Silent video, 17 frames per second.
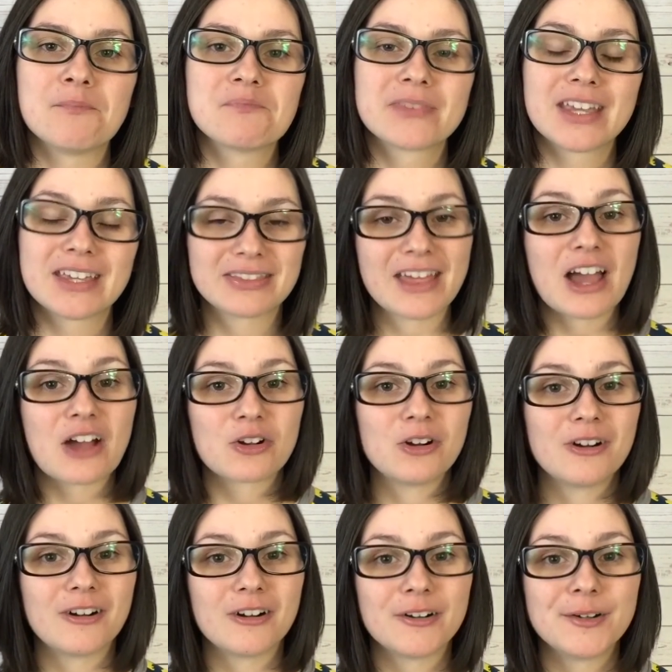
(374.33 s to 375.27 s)
get that
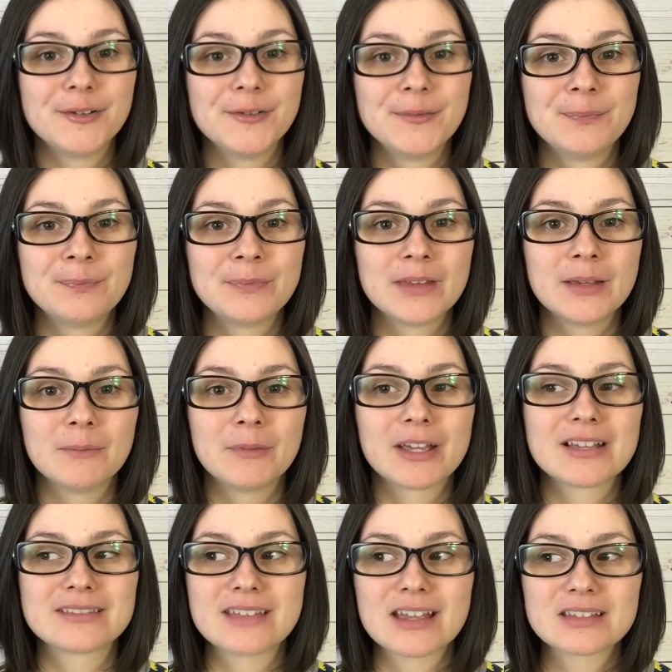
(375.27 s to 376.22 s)
call,
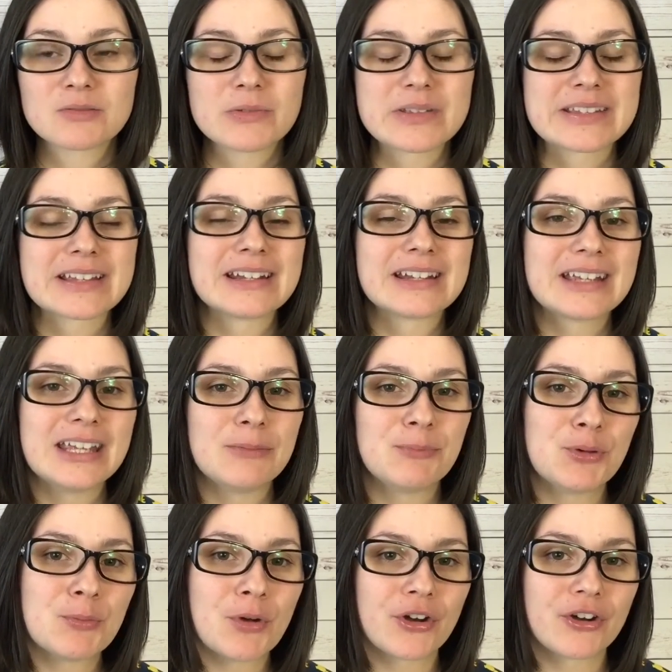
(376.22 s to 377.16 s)
because that's what's going to keep
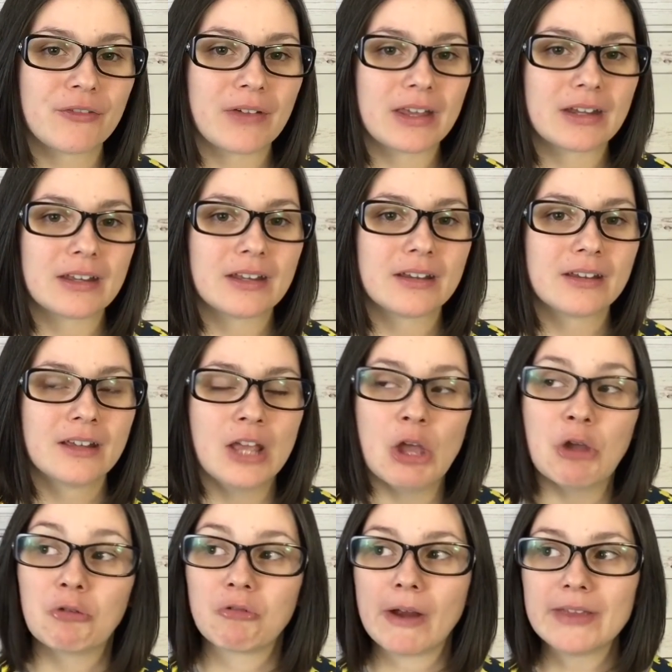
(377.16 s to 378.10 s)
you motivated.
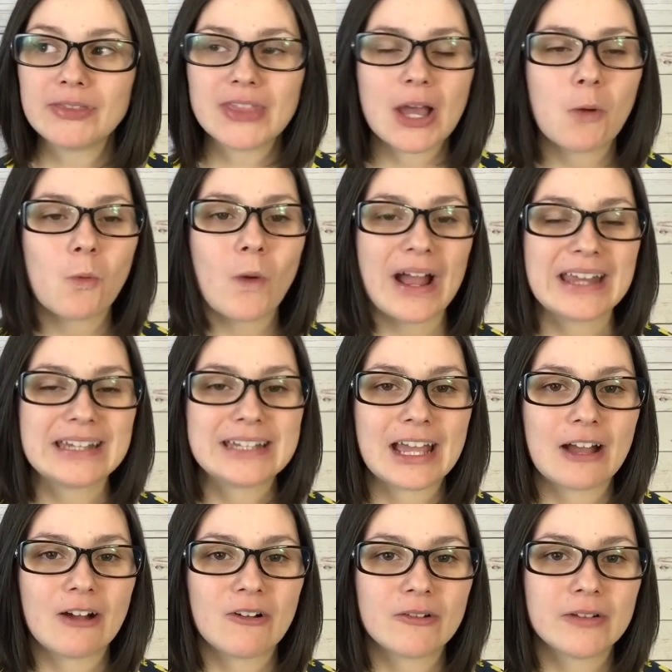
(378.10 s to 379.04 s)
Write that why
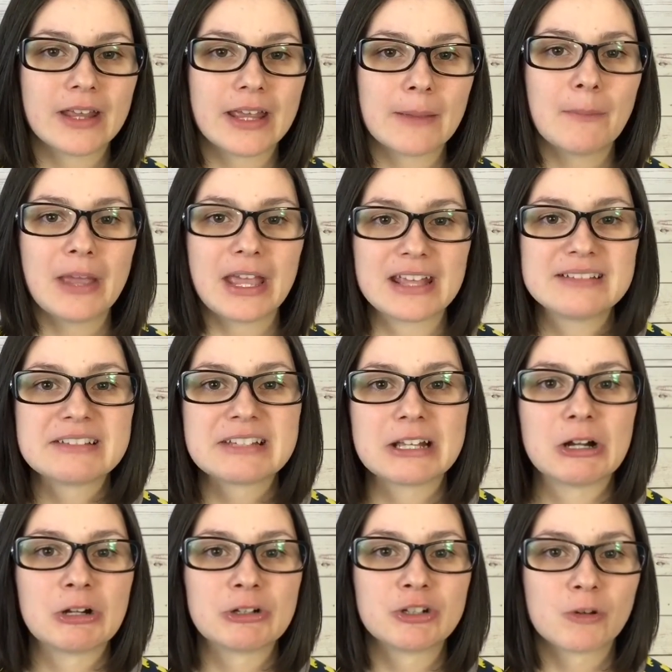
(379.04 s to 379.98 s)
down and paste
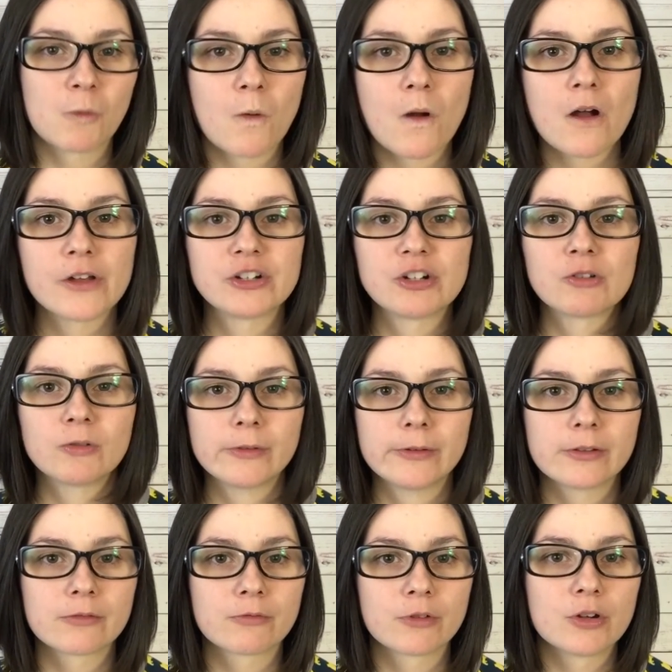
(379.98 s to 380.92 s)
it on your wall in your
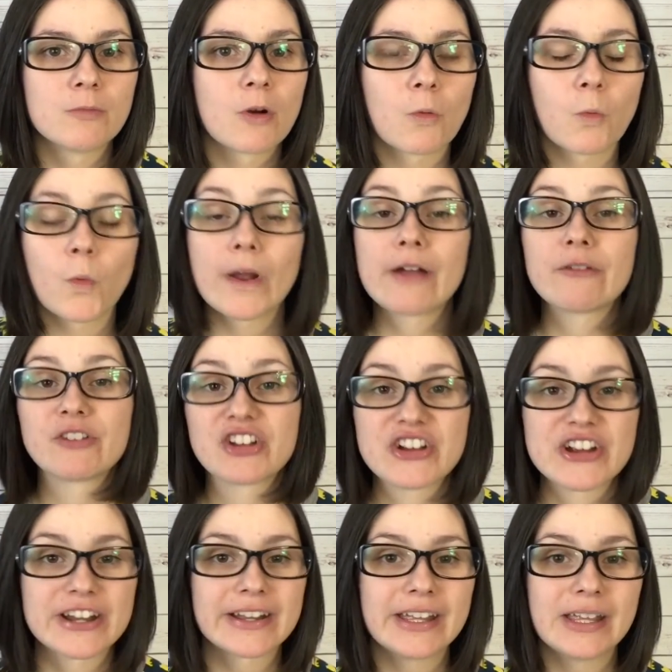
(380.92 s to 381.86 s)
Lula room or wherever you're
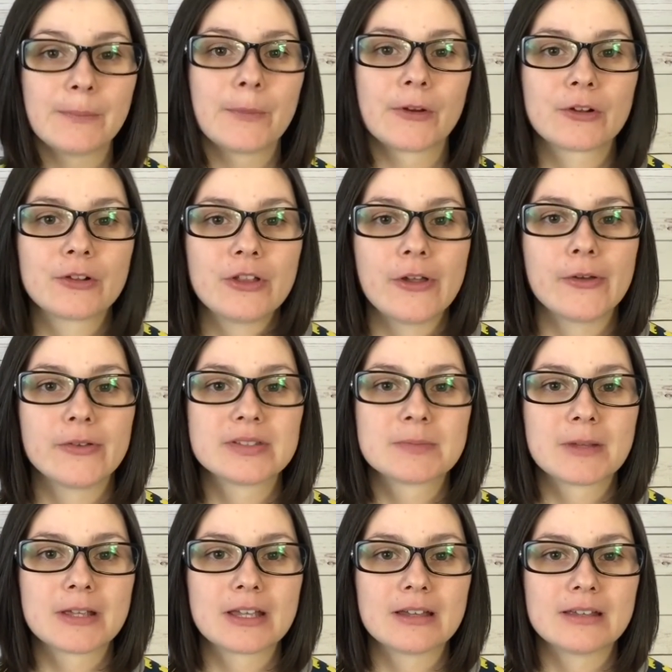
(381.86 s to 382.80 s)
going to keep your clothes,
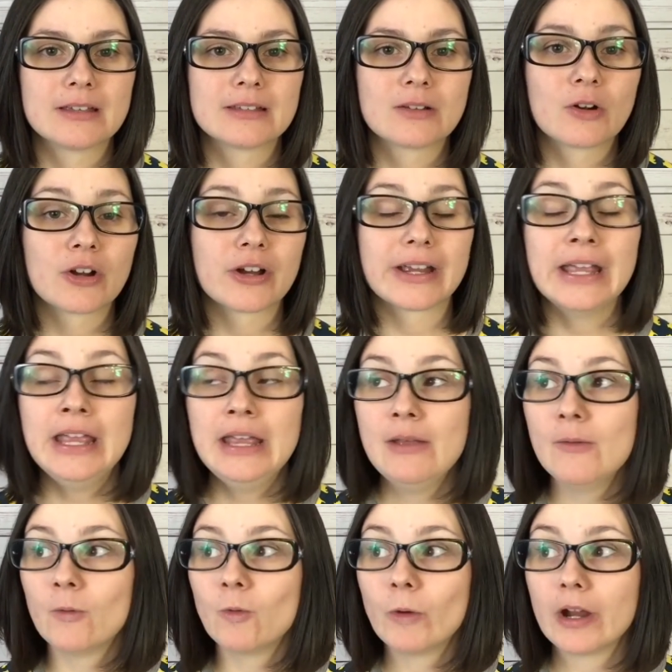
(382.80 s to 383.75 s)
because, or
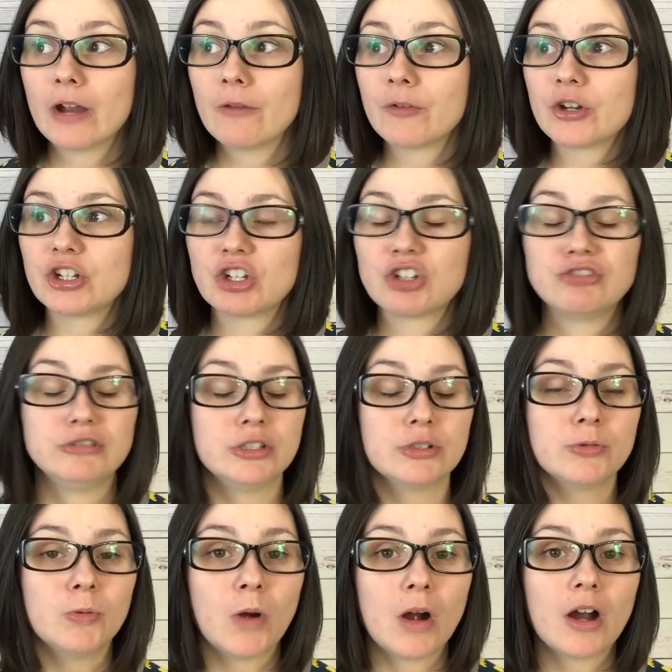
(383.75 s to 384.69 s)
wherever
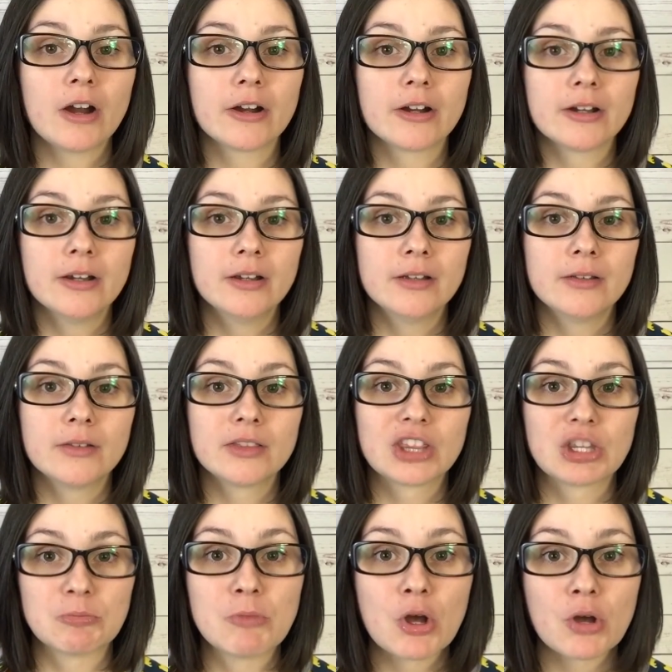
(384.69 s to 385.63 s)
you are
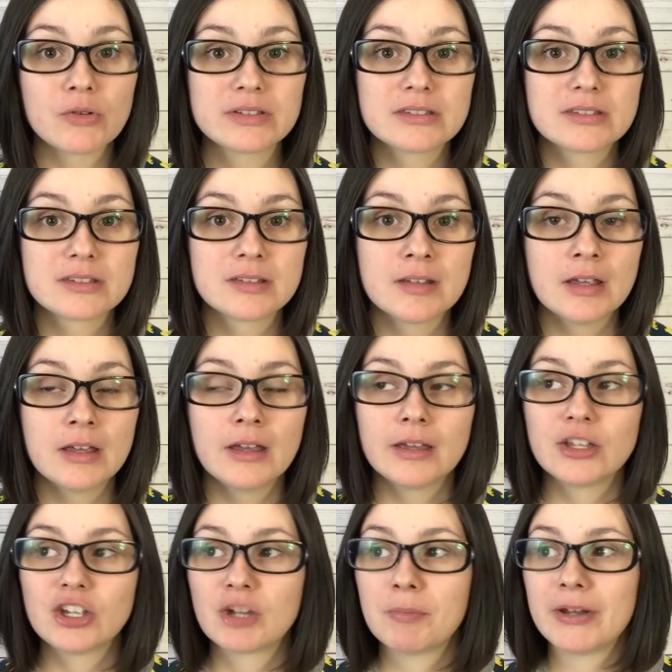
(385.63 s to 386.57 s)
the most.
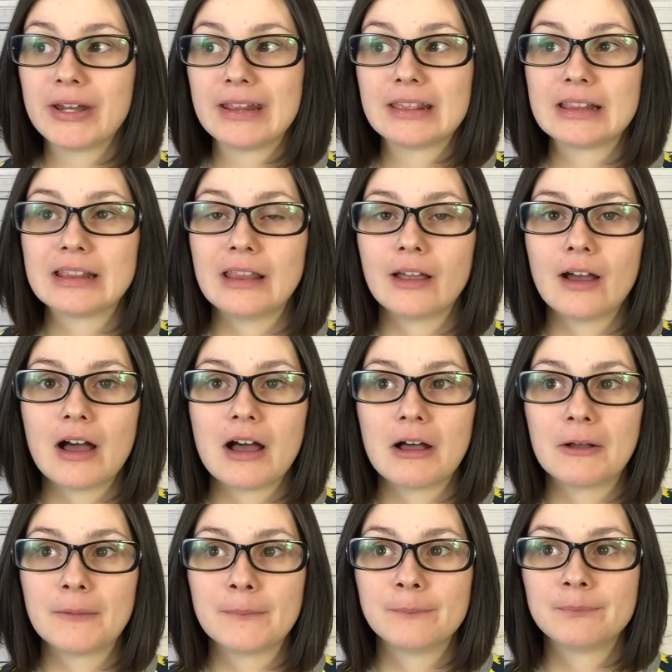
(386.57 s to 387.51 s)
You could put it in
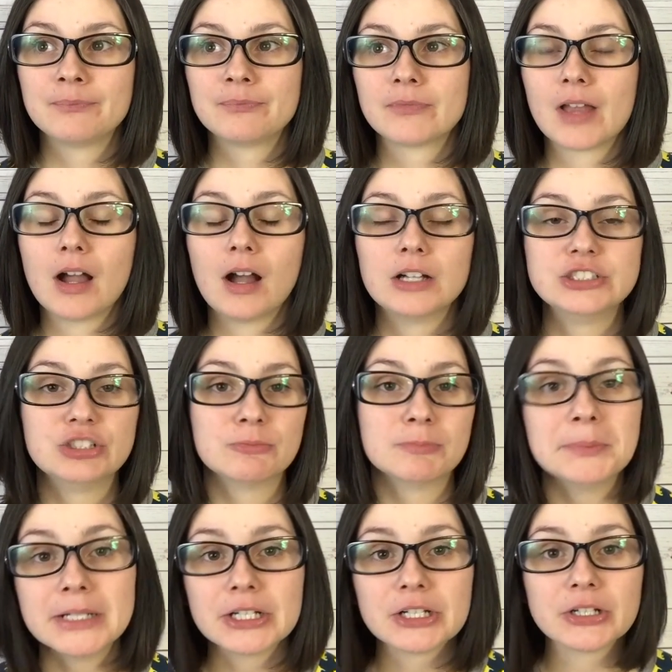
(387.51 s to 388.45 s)
on your
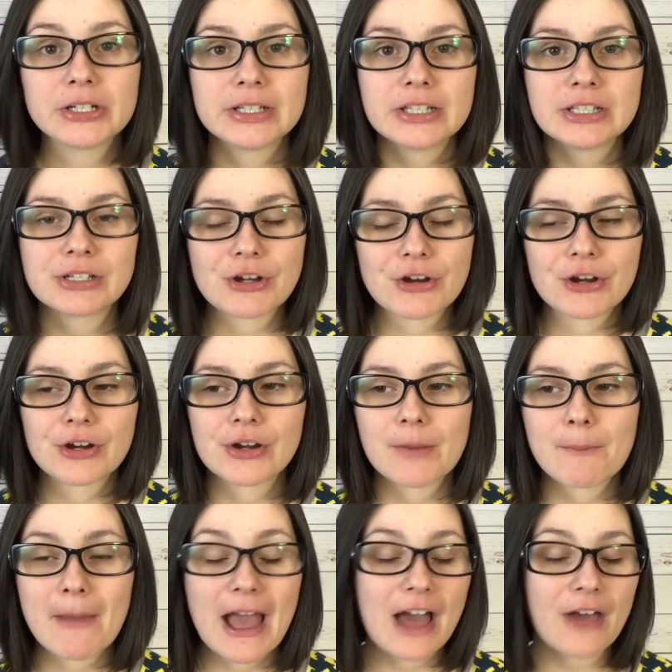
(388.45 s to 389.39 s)
mirror in
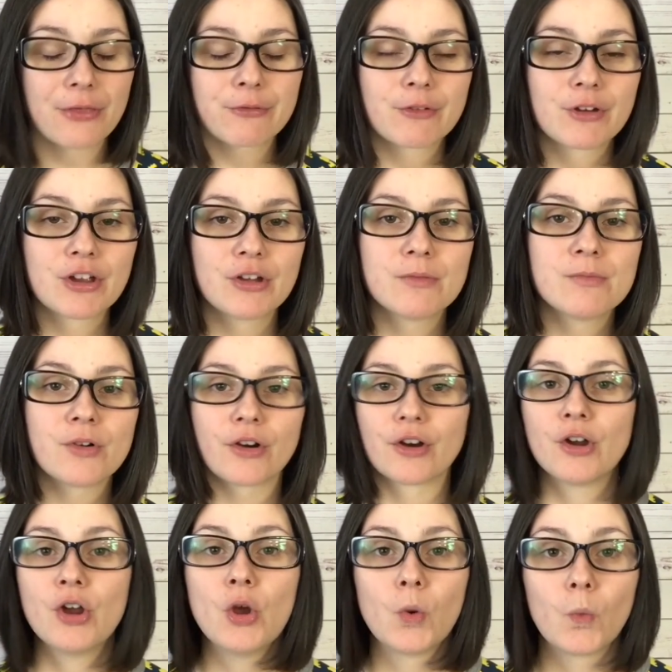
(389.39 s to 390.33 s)
your bathroom
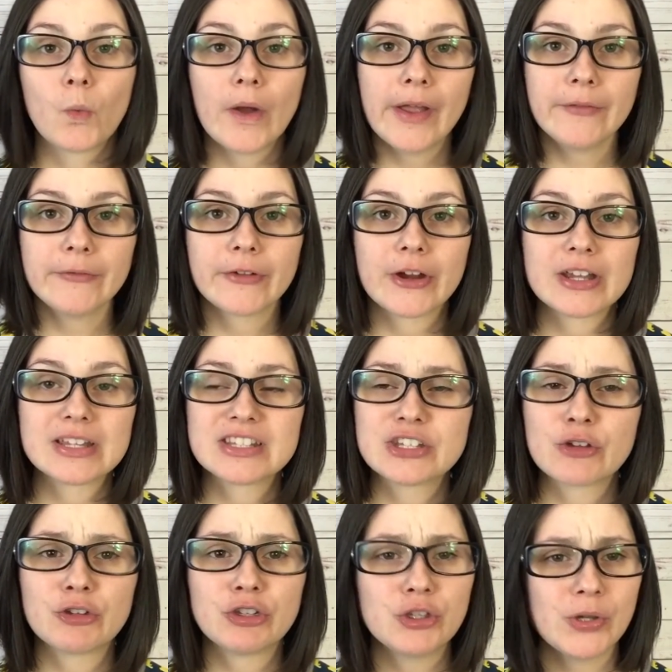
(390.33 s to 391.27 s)
or wherever, and
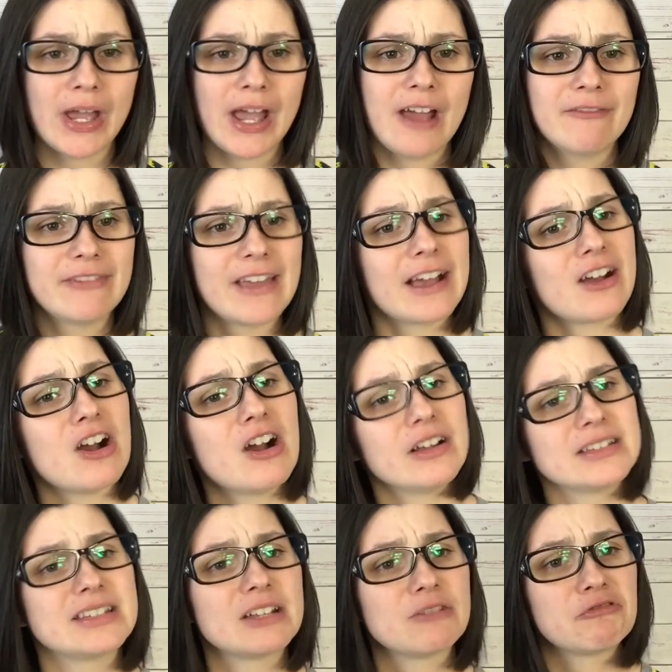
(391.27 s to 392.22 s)
so you have that
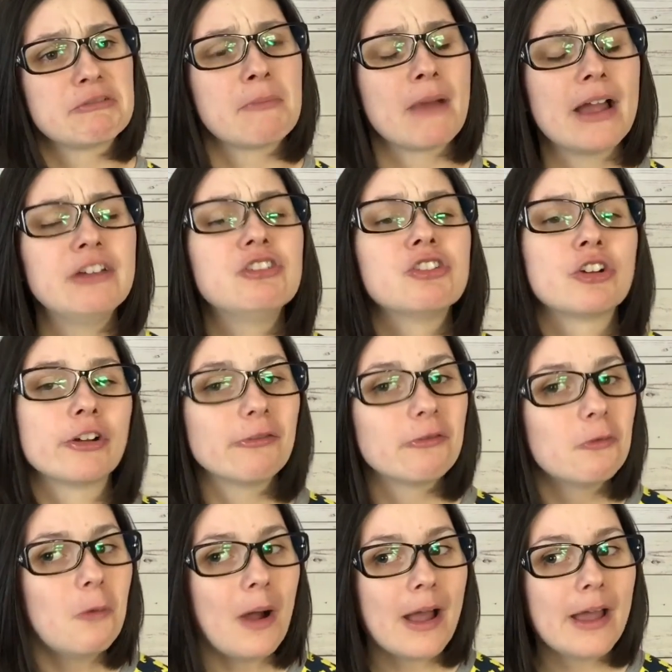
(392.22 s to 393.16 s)
constant reminder of
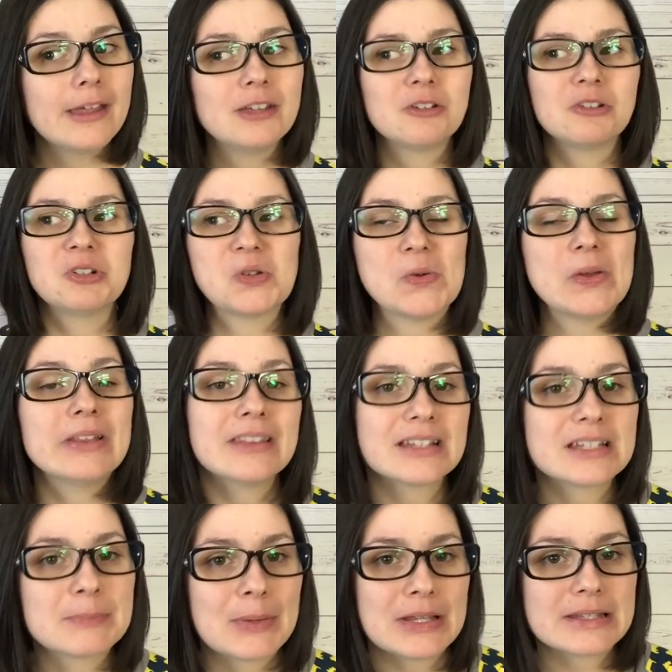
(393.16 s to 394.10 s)
why you're doing
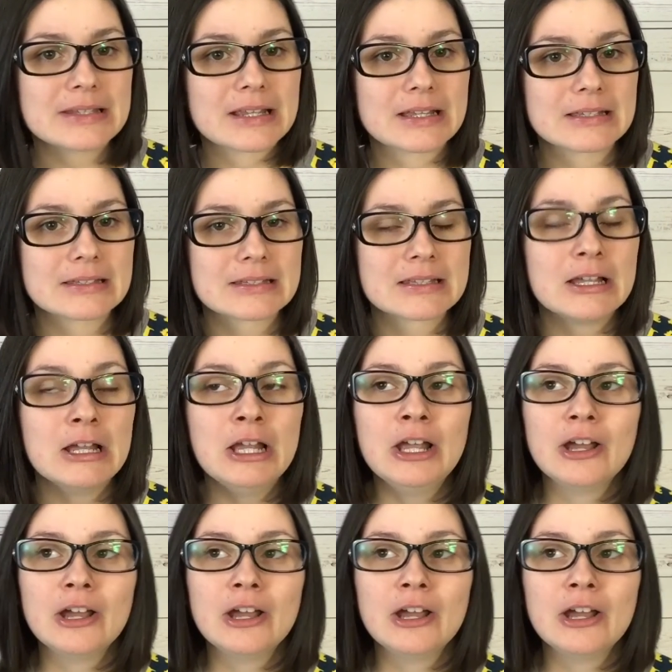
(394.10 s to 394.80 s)
this business.